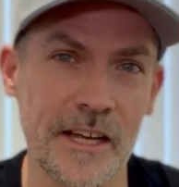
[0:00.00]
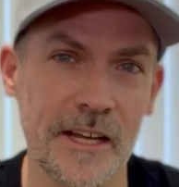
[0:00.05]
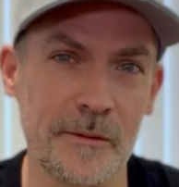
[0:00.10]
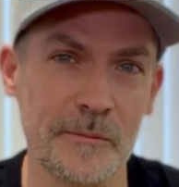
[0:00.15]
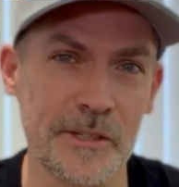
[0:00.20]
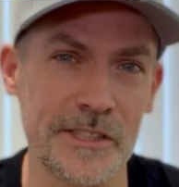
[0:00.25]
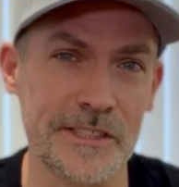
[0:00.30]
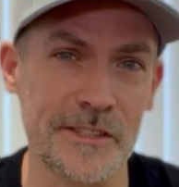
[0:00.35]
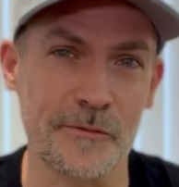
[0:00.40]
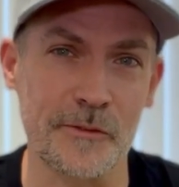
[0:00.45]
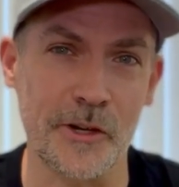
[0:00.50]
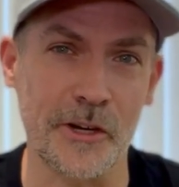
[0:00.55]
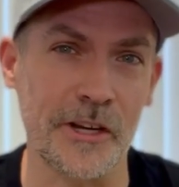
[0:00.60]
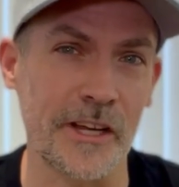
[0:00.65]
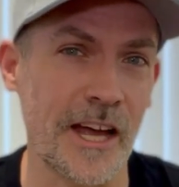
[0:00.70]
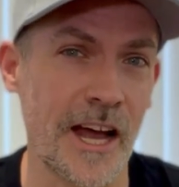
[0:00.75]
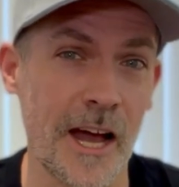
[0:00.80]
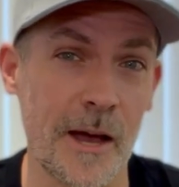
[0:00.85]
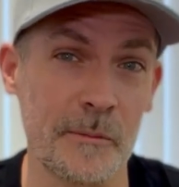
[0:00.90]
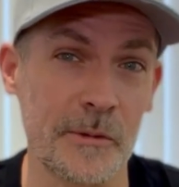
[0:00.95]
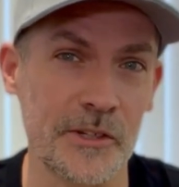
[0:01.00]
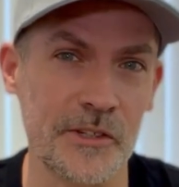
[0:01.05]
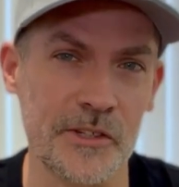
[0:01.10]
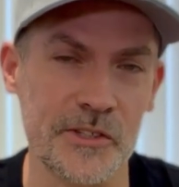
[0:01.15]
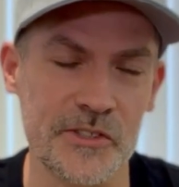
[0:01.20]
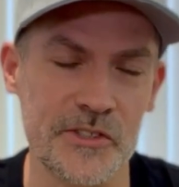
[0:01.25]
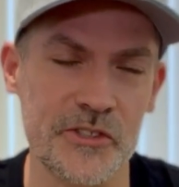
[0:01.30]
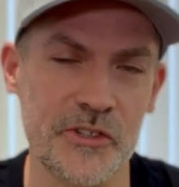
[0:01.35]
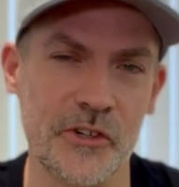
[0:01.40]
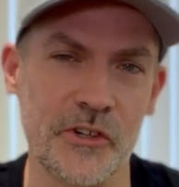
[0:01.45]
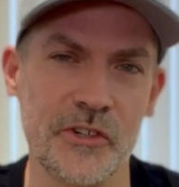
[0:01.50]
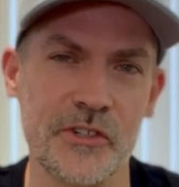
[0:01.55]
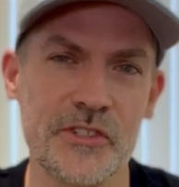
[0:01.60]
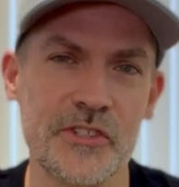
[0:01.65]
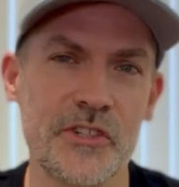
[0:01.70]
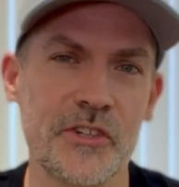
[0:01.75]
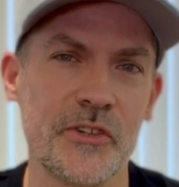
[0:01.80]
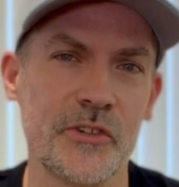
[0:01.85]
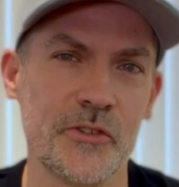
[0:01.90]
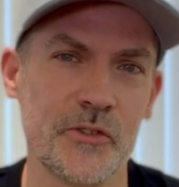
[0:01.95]
It's a very common concern.
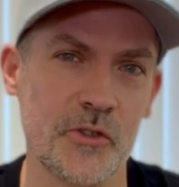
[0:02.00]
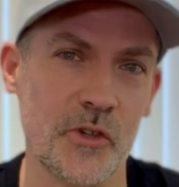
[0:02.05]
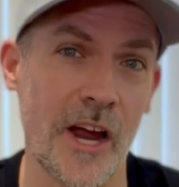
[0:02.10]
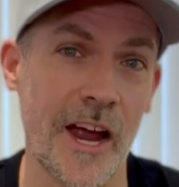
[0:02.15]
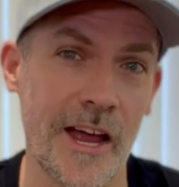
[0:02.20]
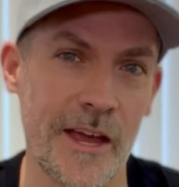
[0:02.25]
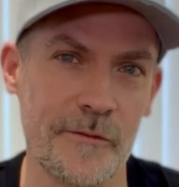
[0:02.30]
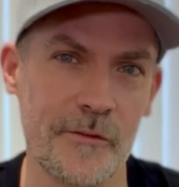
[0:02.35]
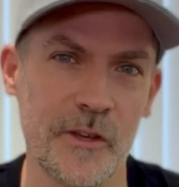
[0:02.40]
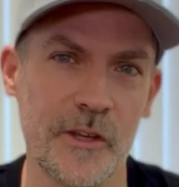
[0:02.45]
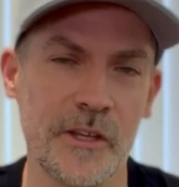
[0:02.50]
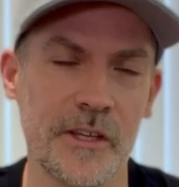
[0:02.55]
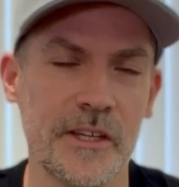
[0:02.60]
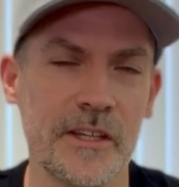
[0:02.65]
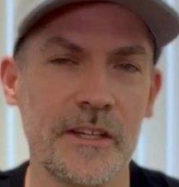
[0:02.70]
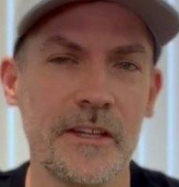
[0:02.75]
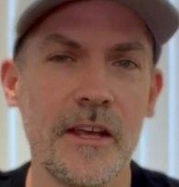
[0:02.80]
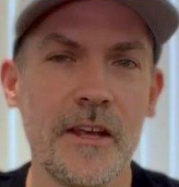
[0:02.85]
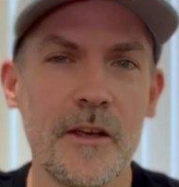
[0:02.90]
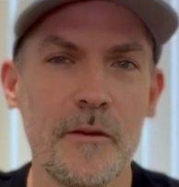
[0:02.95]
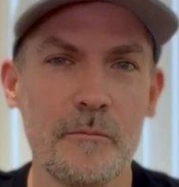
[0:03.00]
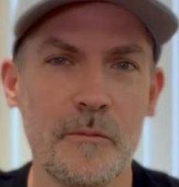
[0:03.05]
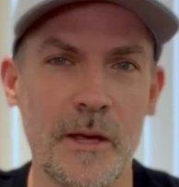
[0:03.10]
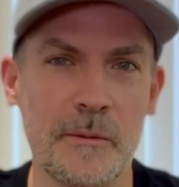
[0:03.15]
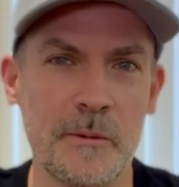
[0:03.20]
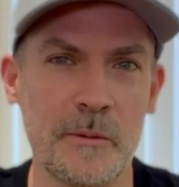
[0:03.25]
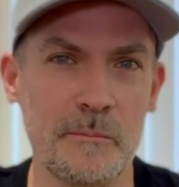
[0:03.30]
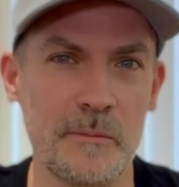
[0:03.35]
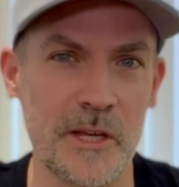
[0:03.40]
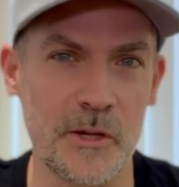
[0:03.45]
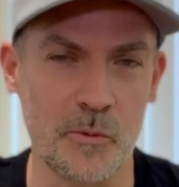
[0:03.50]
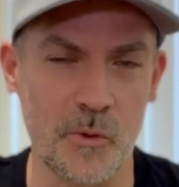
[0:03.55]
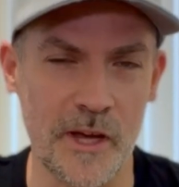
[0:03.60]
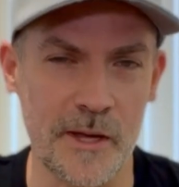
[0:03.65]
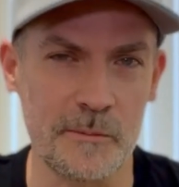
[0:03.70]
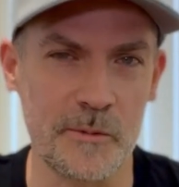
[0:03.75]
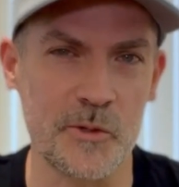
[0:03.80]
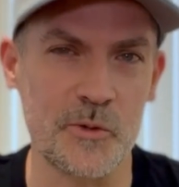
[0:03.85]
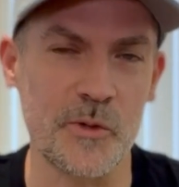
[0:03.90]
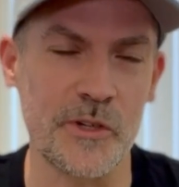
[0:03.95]
So you're driving, and maybe
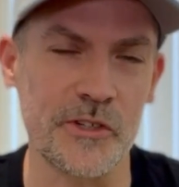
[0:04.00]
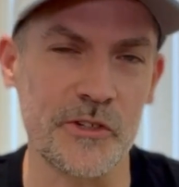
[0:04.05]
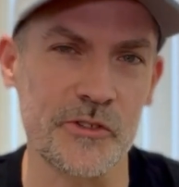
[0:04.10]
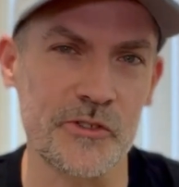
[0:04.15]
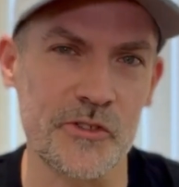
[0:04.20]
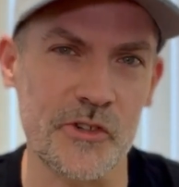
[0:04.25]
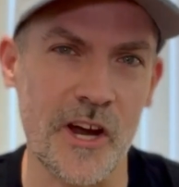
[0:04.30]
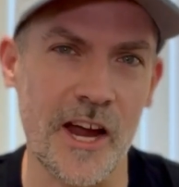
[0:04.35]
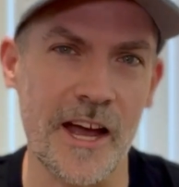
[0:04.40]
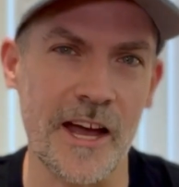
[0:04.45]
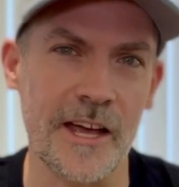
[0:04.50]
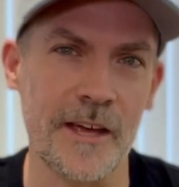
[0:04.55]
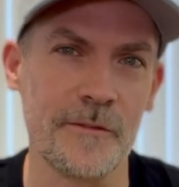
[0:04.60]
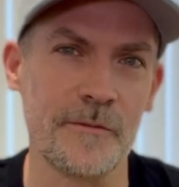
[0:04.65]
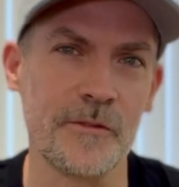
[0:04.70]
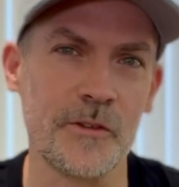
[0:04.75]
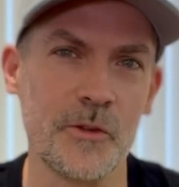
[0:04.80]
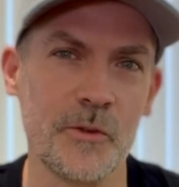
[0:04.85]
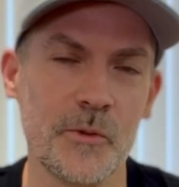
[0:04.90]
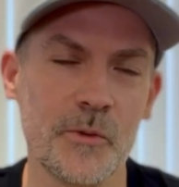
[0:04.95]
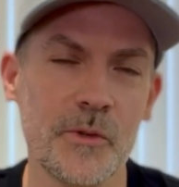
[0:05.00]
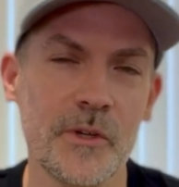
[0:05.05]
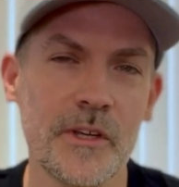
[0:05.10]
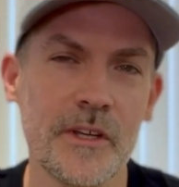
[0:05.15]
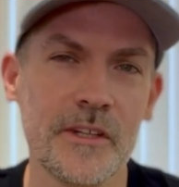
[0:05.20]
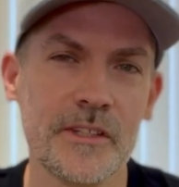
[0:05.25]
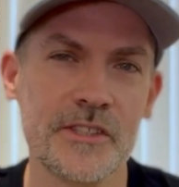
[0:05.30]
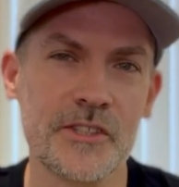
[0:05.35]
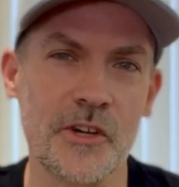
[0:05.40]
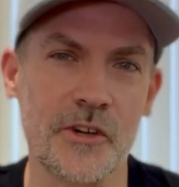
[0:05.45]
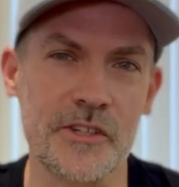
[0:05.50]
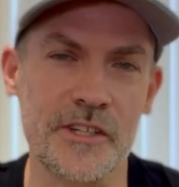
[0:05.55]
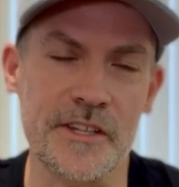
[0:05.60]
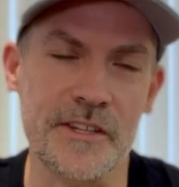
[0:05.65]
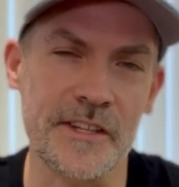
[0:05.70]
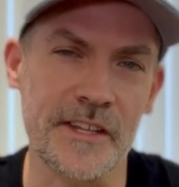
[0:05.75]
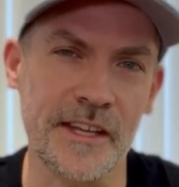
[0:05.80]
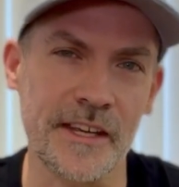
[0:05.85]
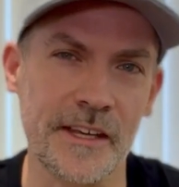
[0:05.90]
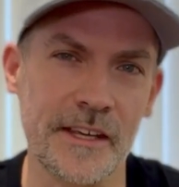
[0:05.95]
midway between your drive, you start to
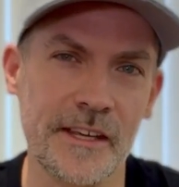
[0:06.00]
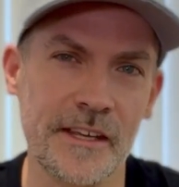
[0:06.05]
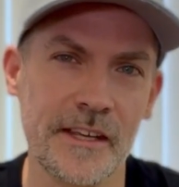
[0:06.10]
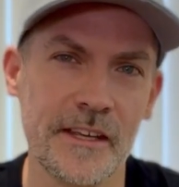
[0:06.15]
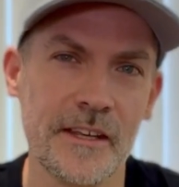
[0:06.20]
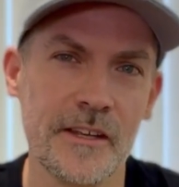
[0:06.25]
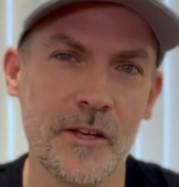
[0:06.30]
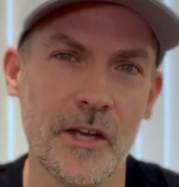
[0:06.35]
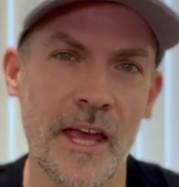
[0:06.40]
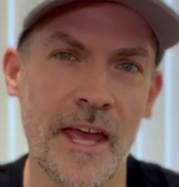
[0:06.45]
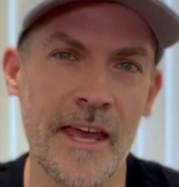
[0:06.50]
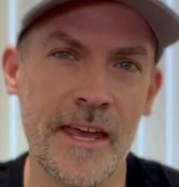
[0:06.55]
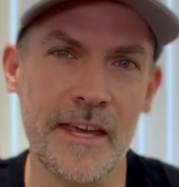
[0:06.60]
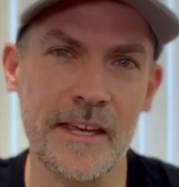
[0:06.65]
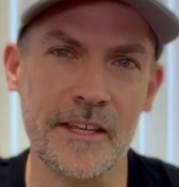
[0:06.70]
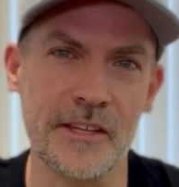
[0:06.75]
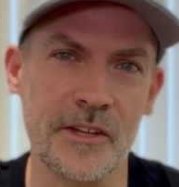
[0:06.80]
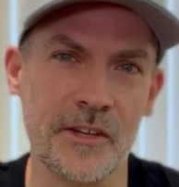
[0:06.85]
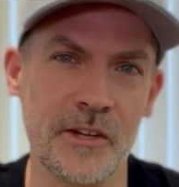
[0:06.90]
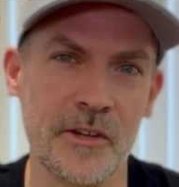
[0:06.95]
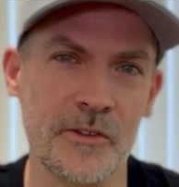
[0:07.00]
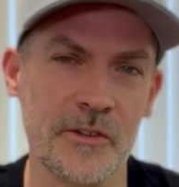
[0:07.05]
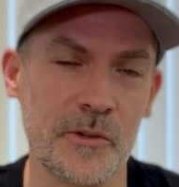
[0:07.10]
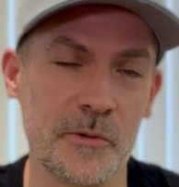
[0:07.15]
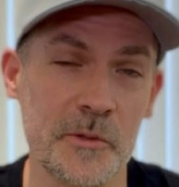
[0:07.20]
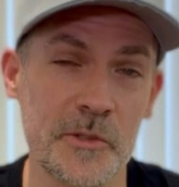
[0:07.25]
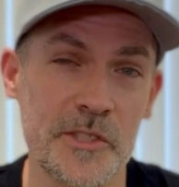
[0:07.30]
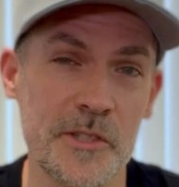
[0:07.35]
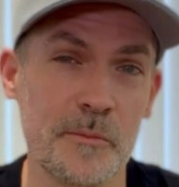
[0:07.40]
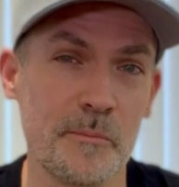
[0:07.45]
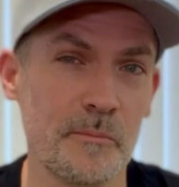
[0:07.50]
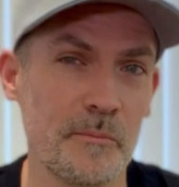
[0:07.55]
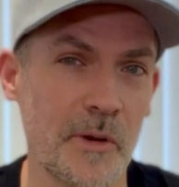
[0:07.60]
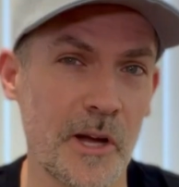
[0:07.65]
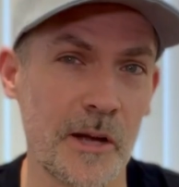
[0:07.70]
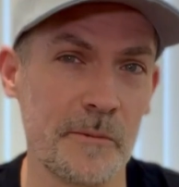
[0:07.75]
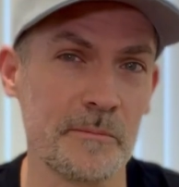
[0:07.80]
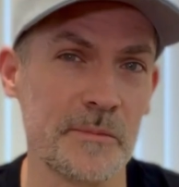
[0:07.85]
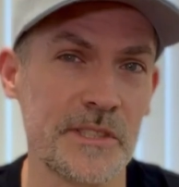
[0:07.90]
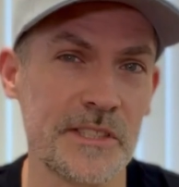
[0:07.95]
think, hey, there were some
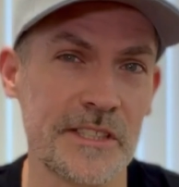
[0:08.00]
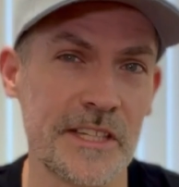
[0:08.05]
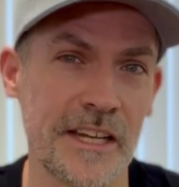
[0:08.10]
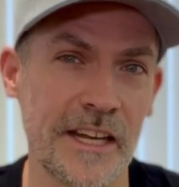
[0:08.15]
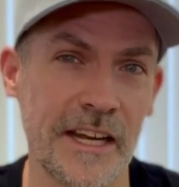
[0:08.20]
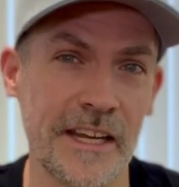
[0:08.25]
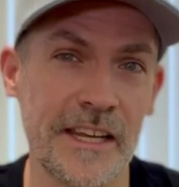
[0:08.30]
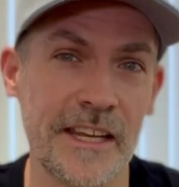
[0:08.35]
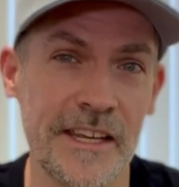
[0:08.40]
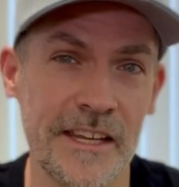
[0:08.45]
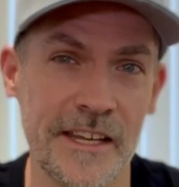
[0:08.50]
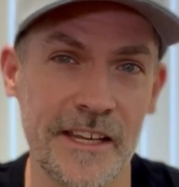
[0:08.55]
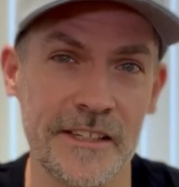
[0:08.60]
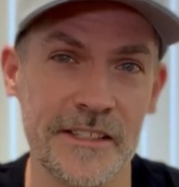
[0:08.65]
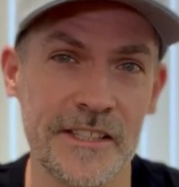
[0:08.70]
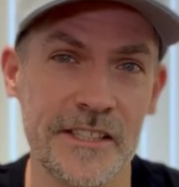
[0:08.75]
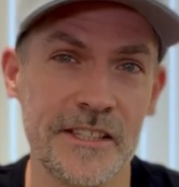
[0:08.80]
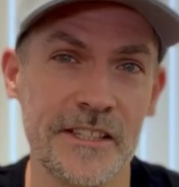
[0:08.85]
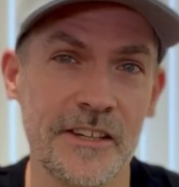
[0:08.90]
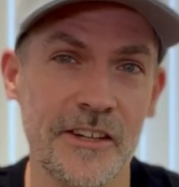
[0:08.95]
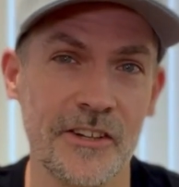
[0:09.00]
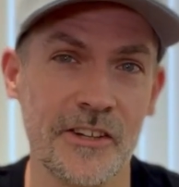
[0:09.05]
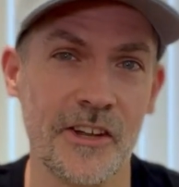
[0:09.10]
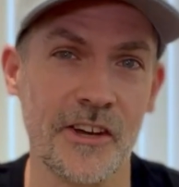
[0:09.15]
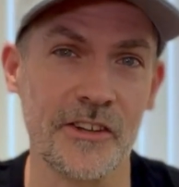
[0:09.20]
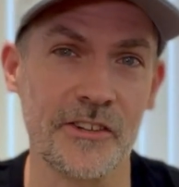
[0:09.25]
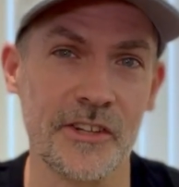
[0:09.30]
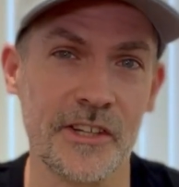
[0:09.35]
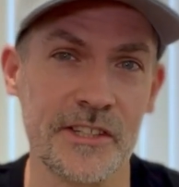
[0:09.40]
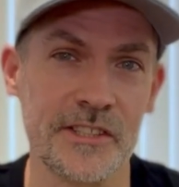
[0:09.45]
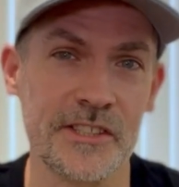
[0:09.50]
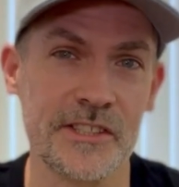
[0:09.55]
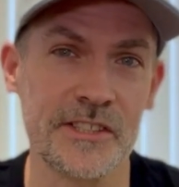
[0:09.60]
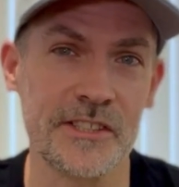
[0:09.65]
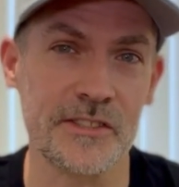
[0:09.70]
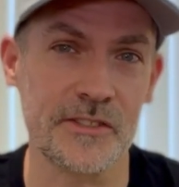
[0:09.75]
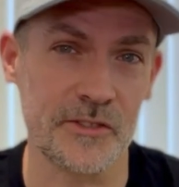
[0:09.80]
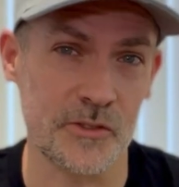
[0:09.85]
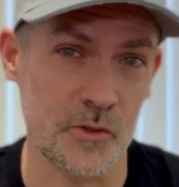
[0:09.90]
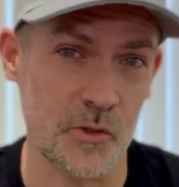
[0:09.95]
bumps that I hit along
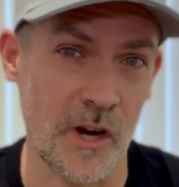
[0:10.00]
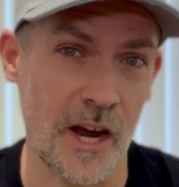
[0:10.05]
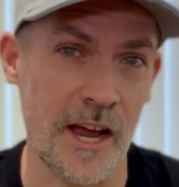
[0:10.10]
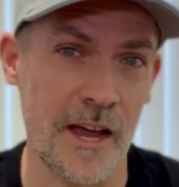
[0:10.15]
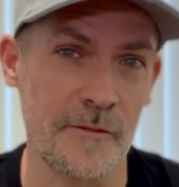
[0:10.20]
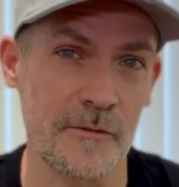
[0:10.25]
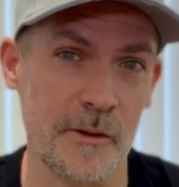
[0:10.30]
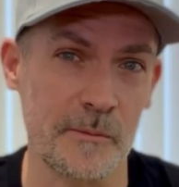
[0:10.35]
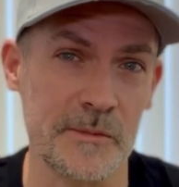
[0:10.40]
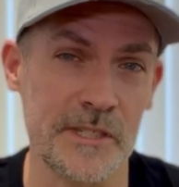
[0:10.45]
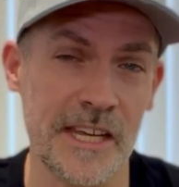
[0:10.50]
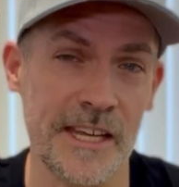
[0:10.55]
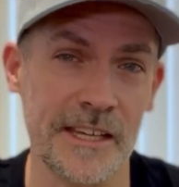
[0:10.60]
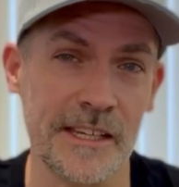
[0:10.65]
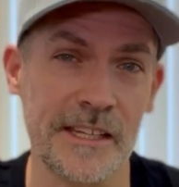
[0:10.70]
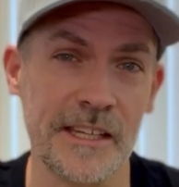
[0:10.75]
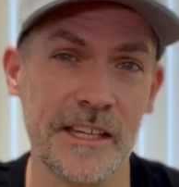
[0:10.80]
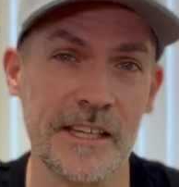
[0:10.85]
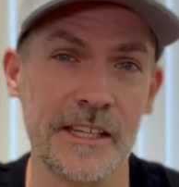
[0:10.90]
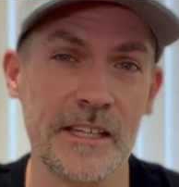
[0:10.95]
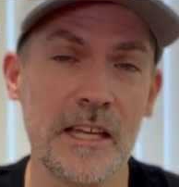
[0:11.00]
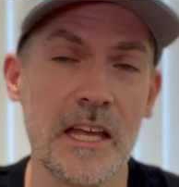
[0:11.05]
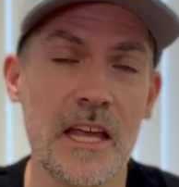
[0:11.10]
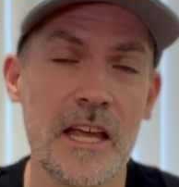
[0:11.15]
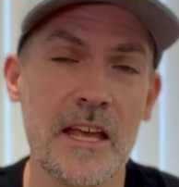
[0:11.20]
this drive I'm taking.